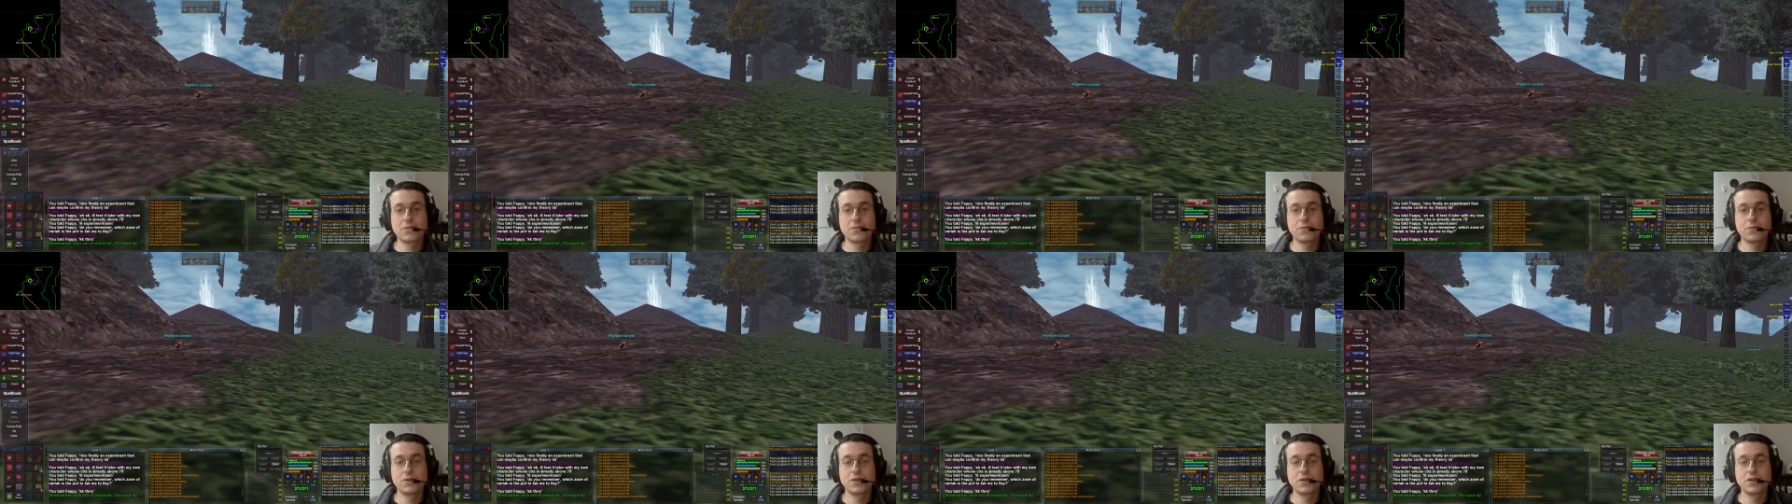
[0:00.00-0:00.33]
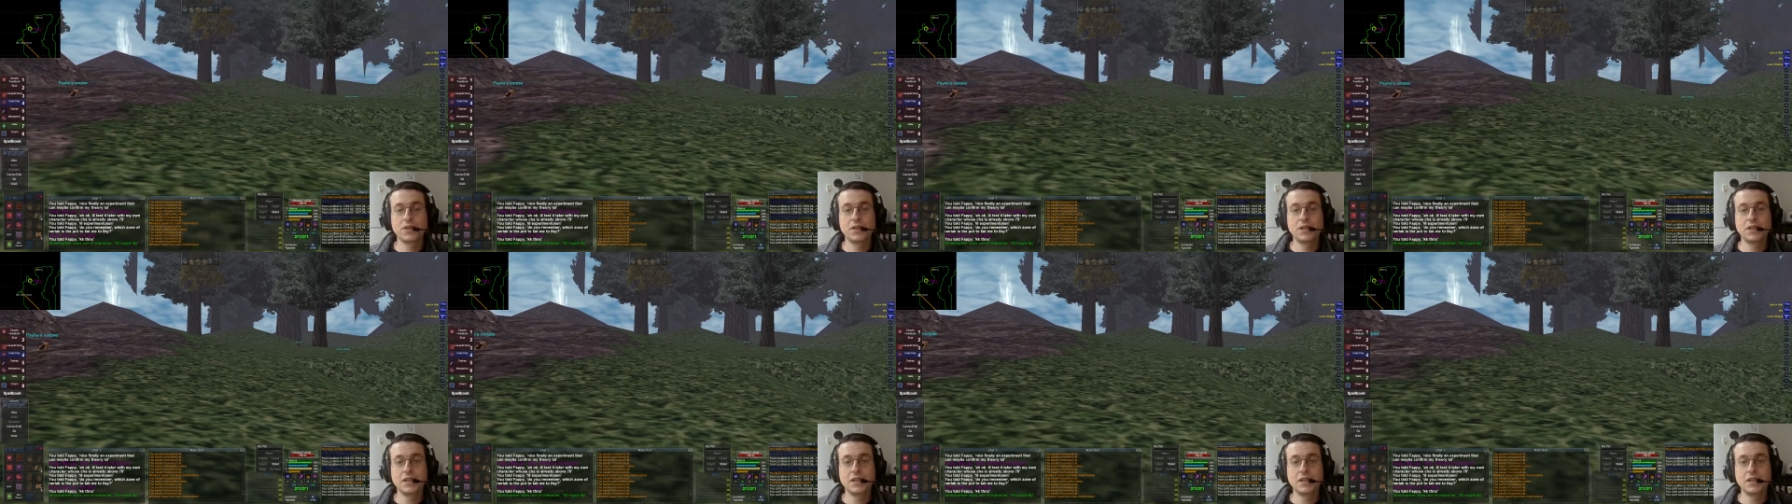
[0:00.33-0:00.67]
Where
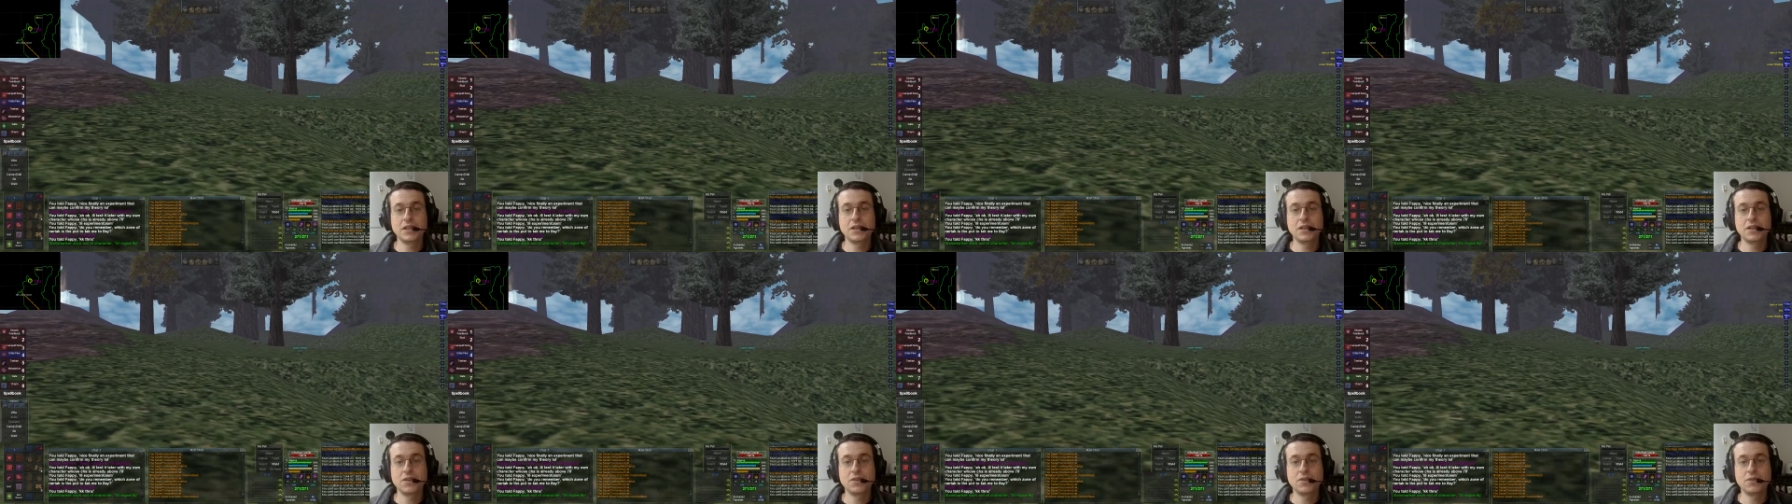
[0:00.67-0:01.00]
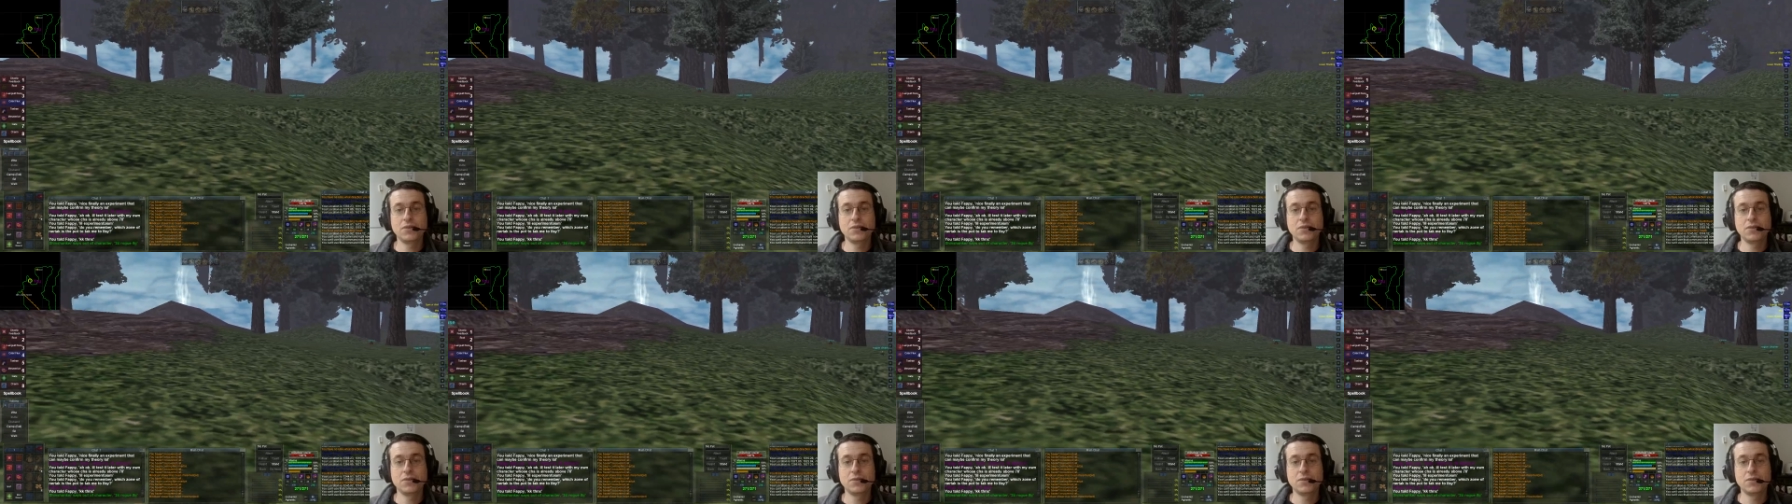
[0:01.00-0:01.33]
did he go?
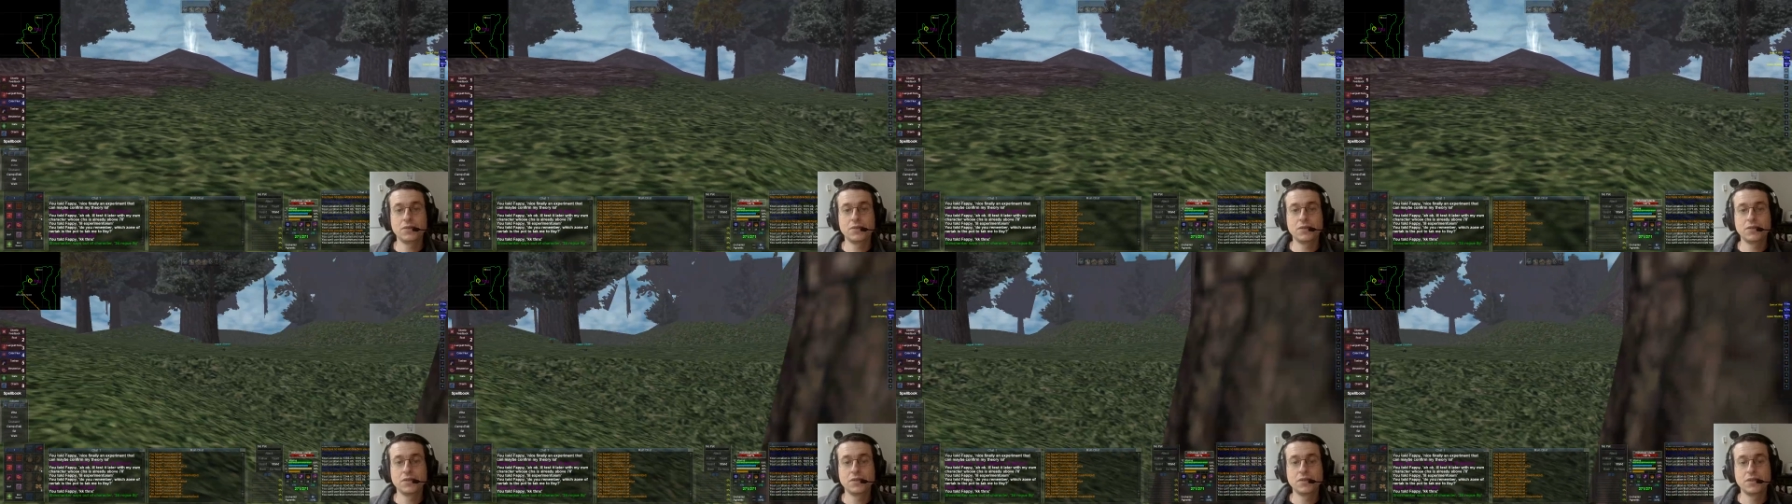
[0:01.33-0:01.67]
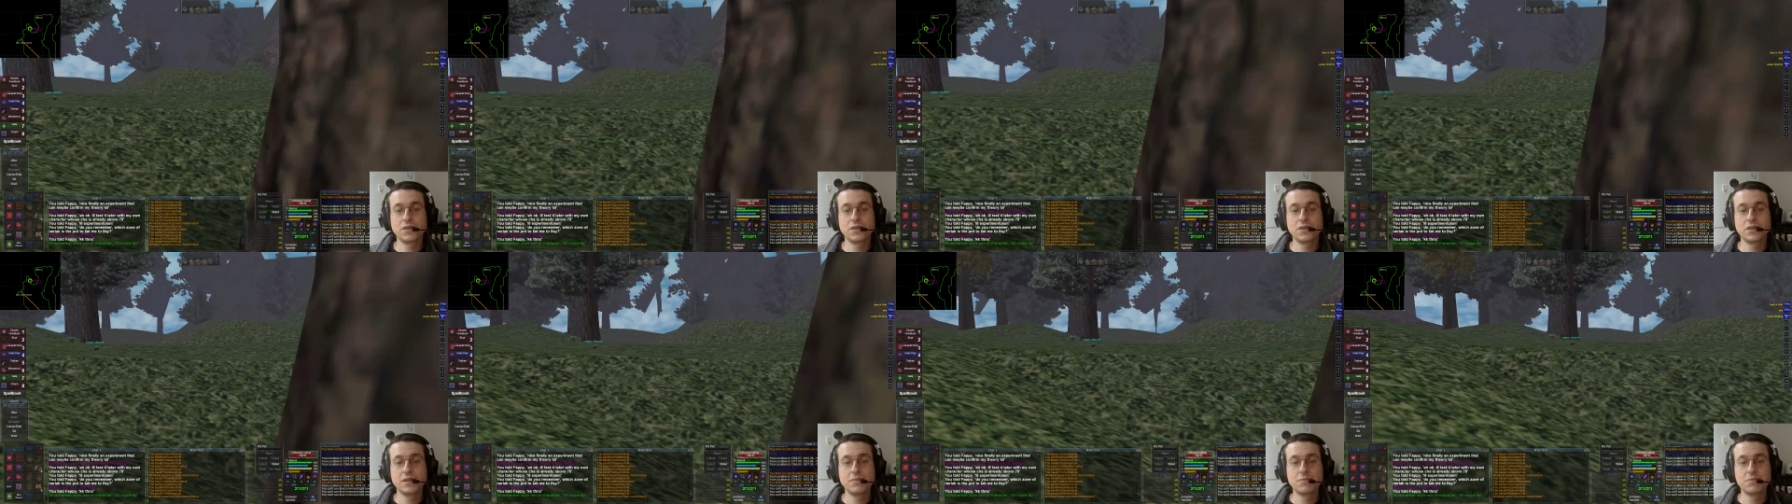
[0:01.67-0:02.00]

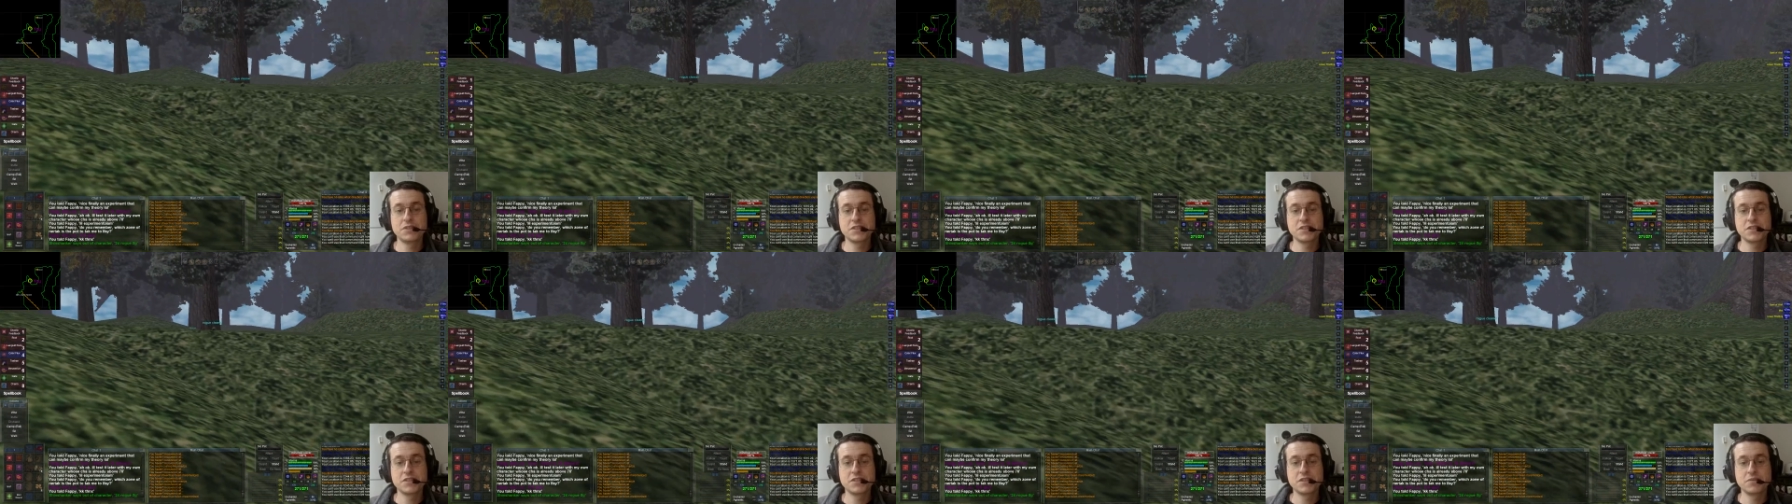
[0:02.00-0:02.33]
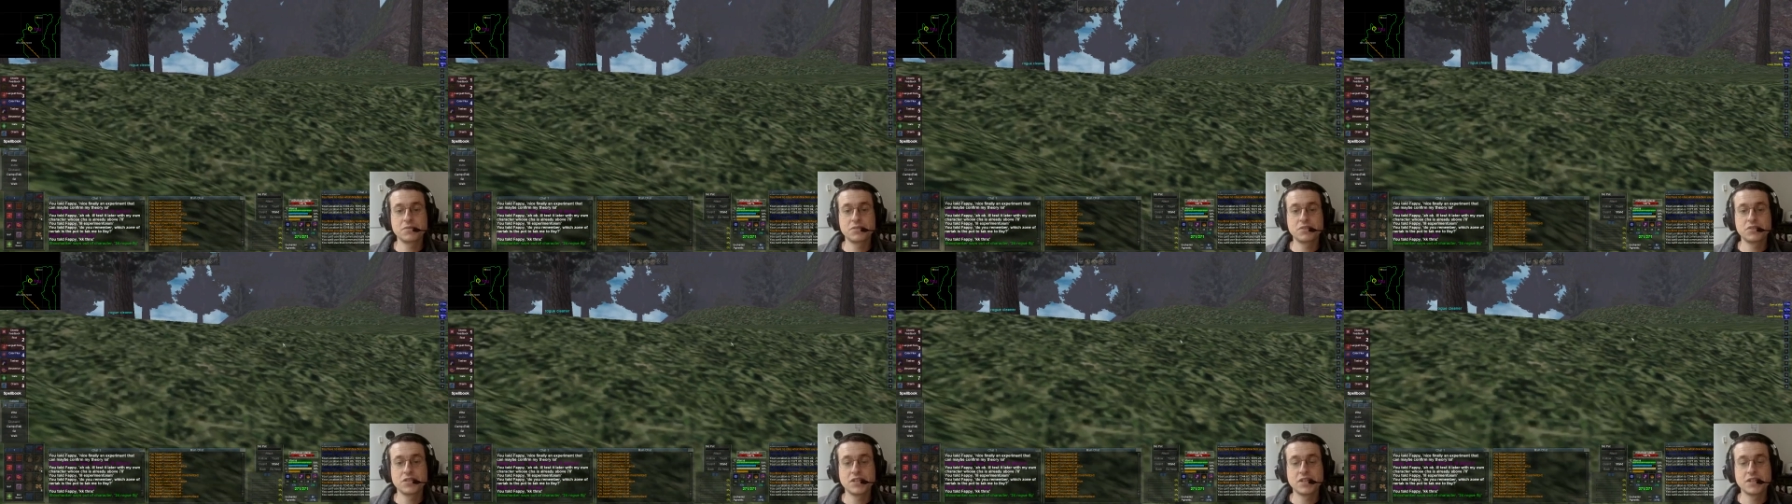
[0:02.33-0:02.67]
He must still
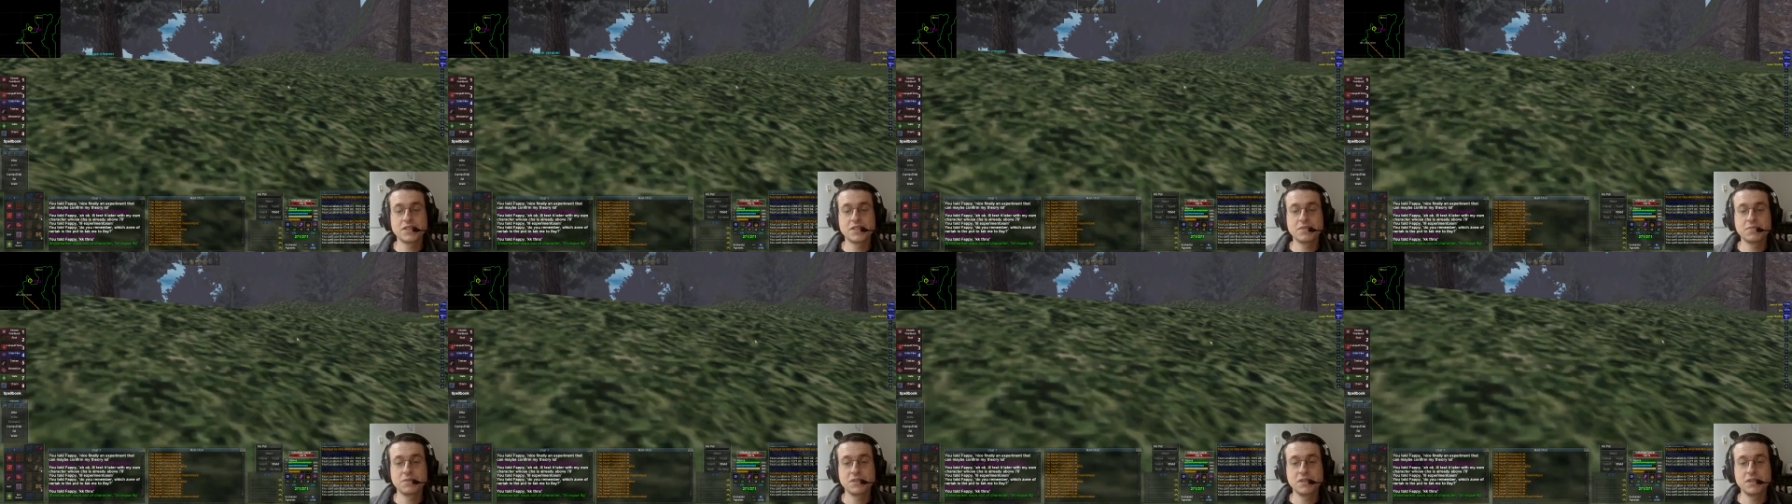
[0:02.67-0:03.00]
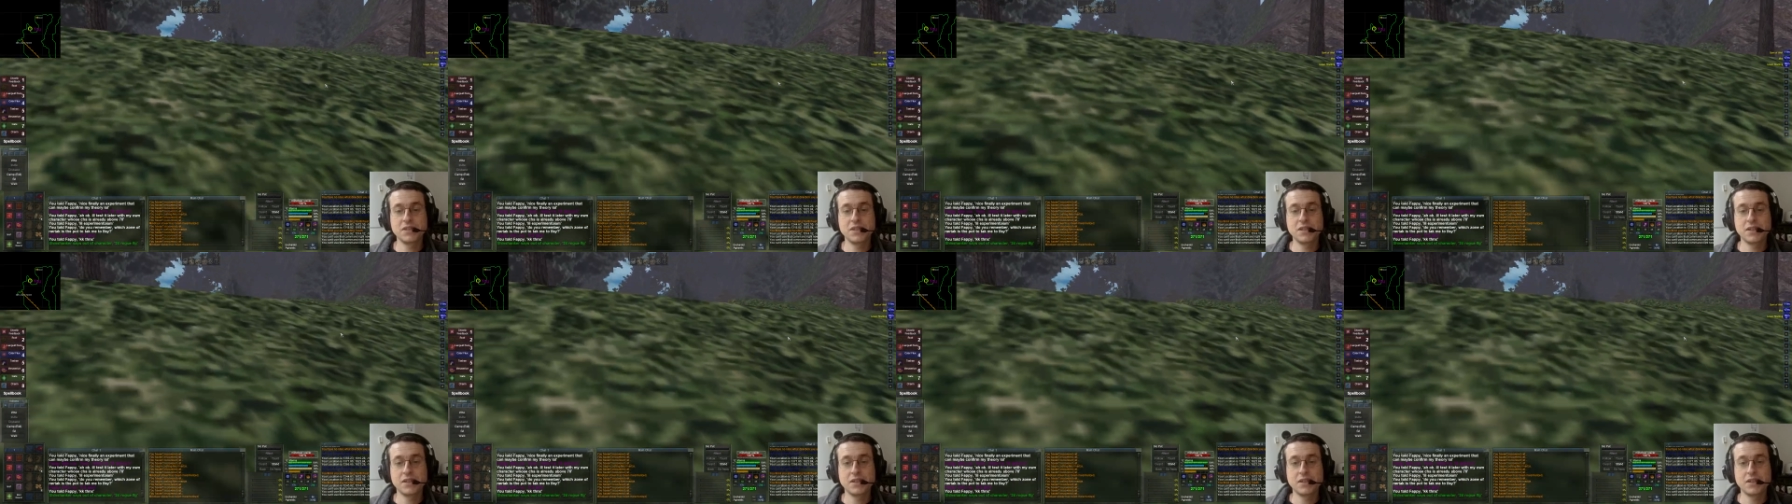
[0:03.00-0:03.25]
be chasing me,